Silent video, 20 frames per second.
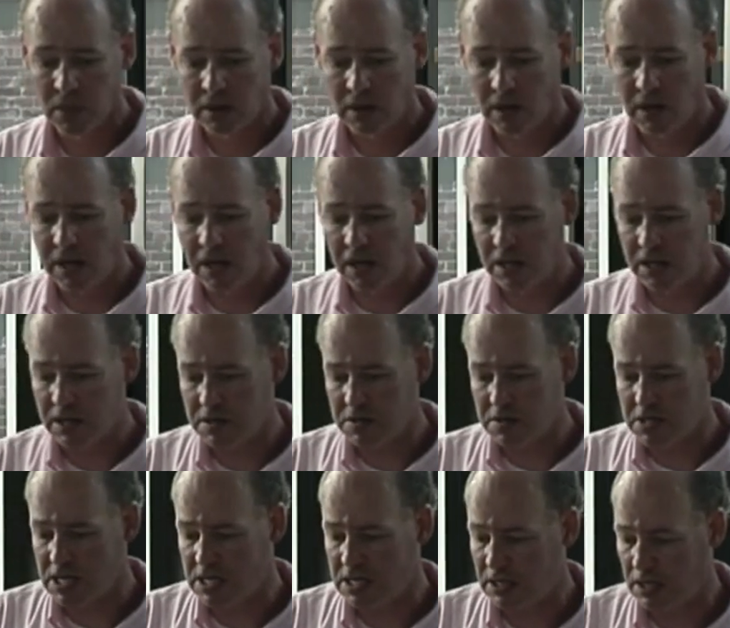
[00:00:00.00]
Uh,
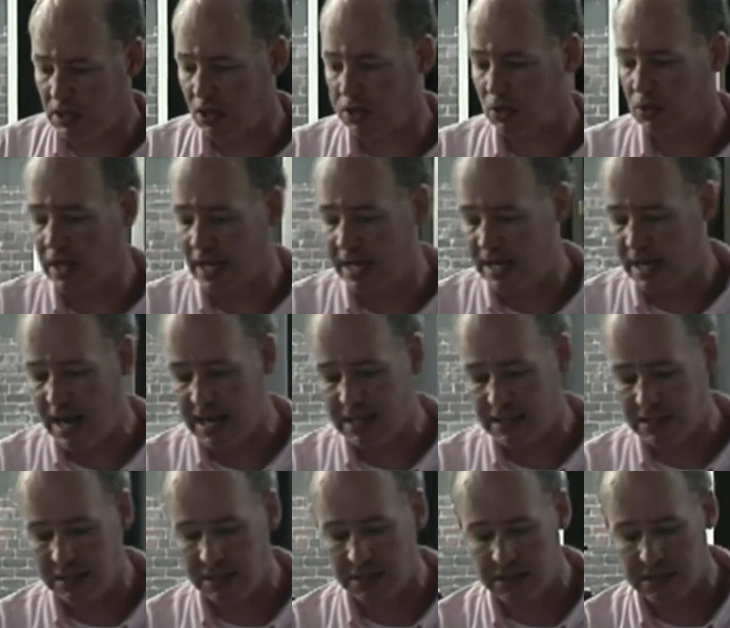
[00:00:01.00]
in the late
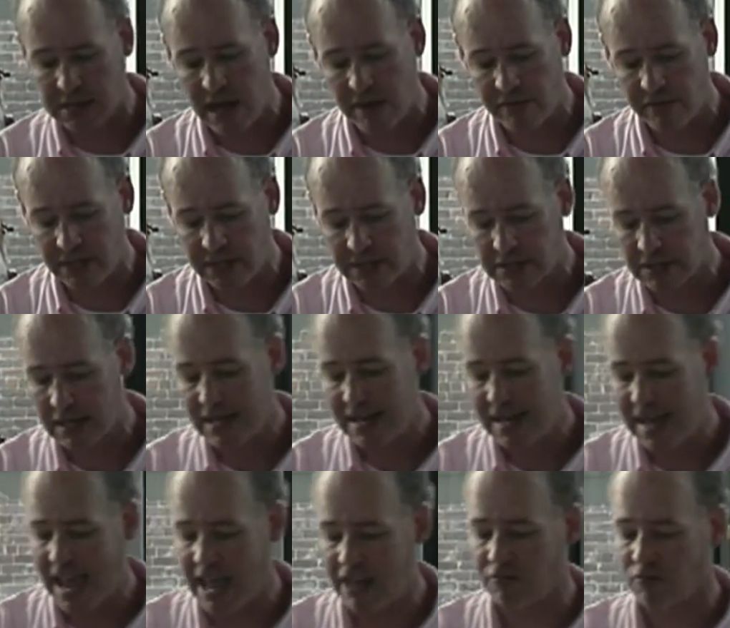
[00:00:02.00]
1870s,
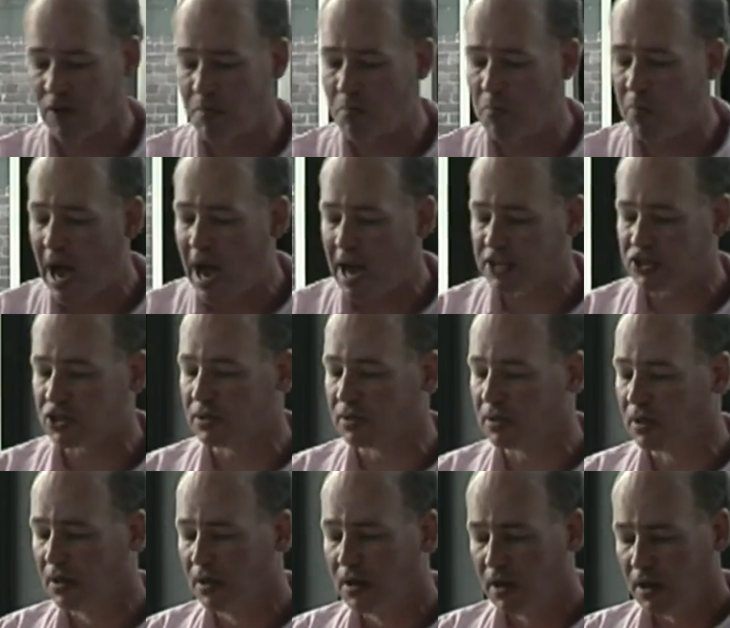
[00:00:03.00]
Henry Boschen,
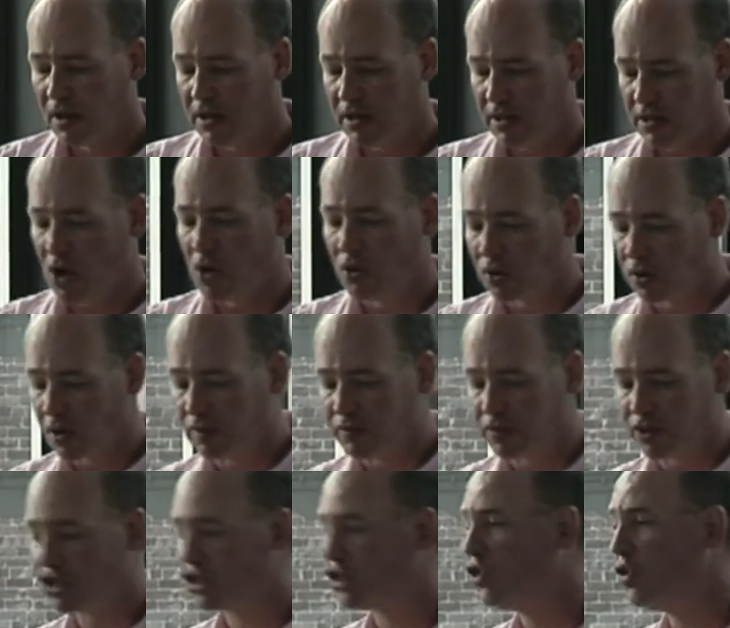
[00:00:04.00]
uh, owner of
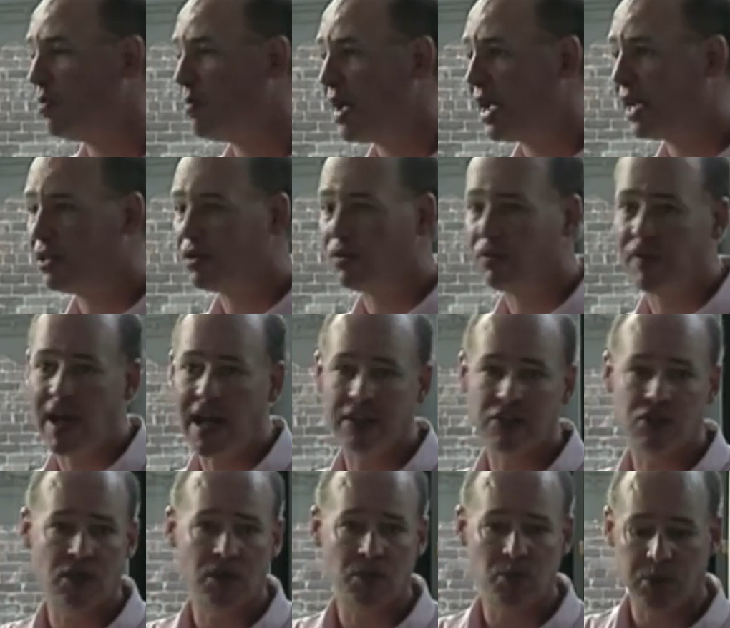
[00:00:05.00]
a shoe
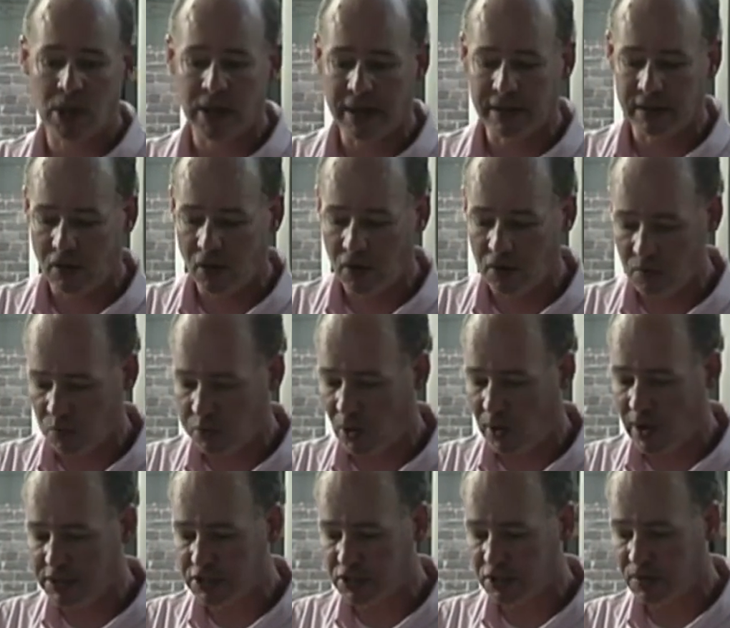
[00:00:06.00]
manufacturing plant on
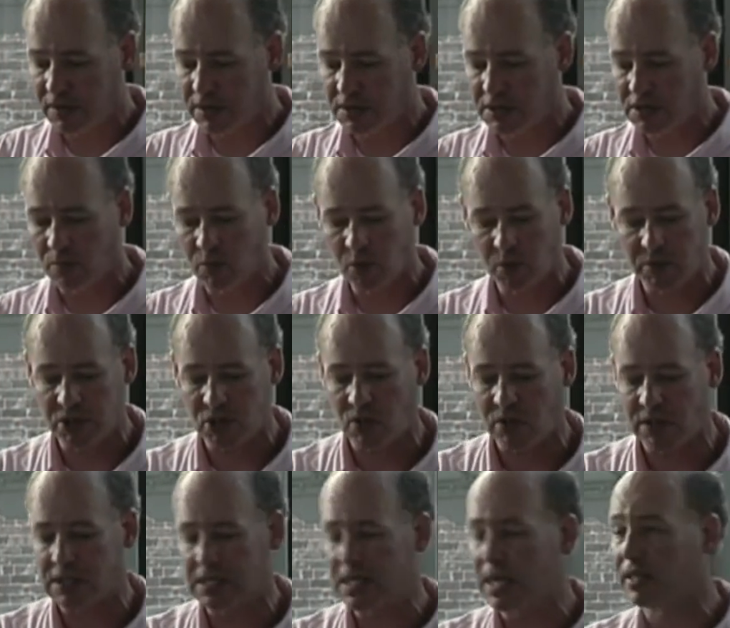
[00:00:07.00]
Broad Street, somewhere
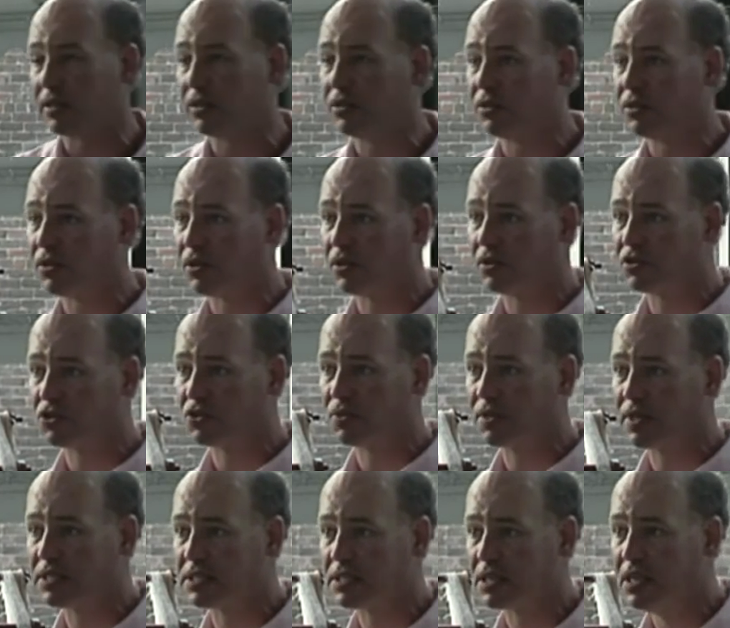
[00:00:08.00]
between 2nd and 3rd
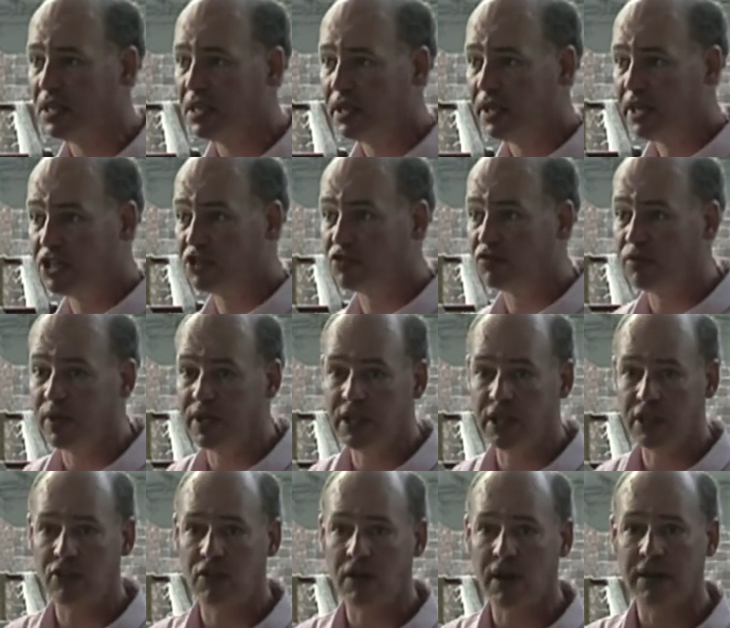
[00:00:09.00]
Streets, is
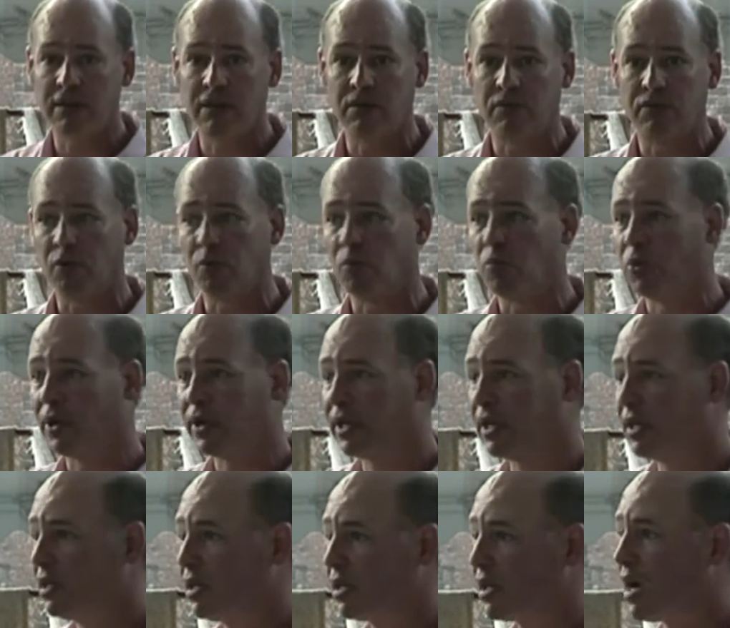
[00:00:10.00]
really credited for
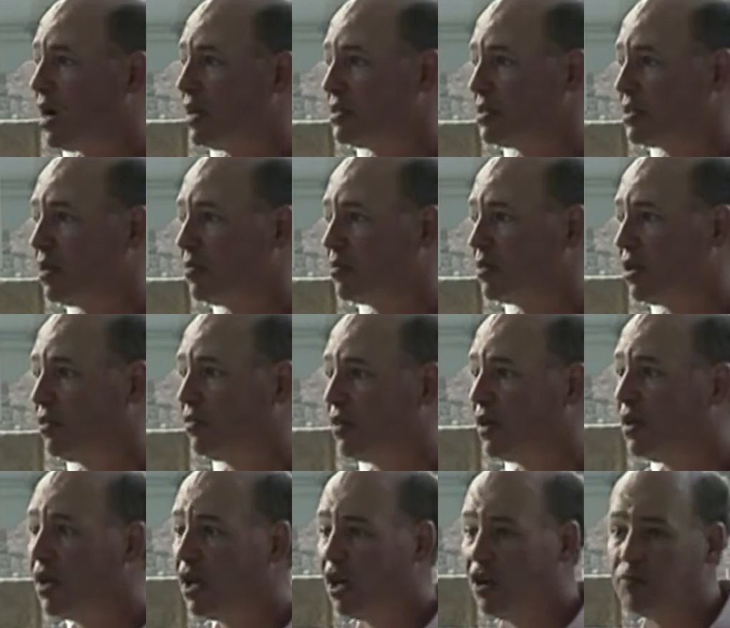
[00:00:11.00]
bringing the concept of,
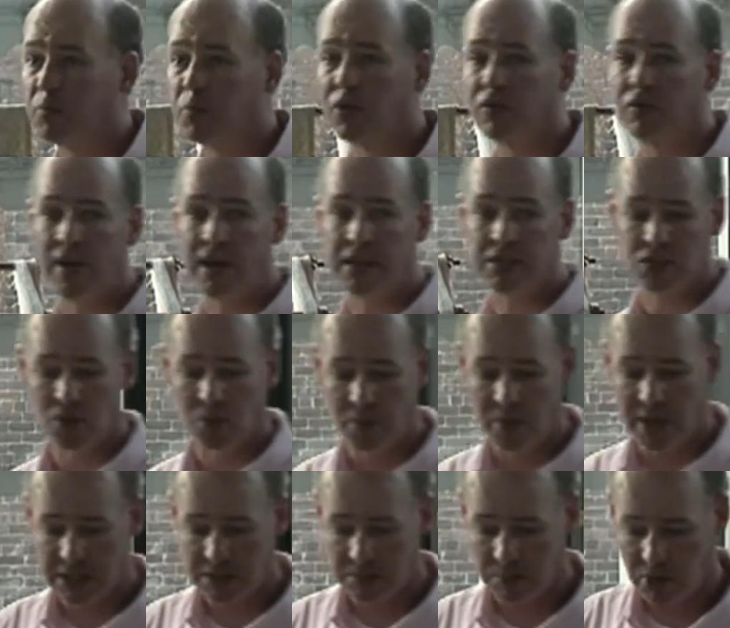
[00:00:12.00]
of professional
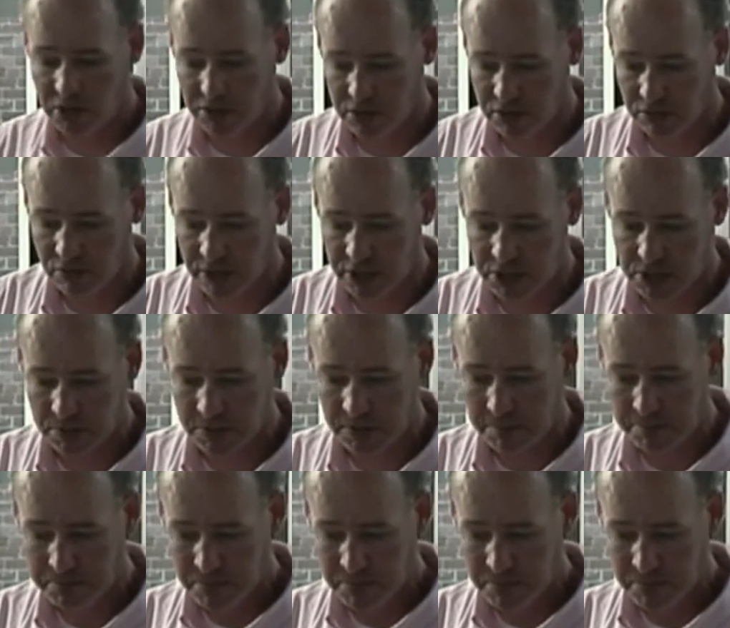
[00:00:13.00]
baseball to Richmond.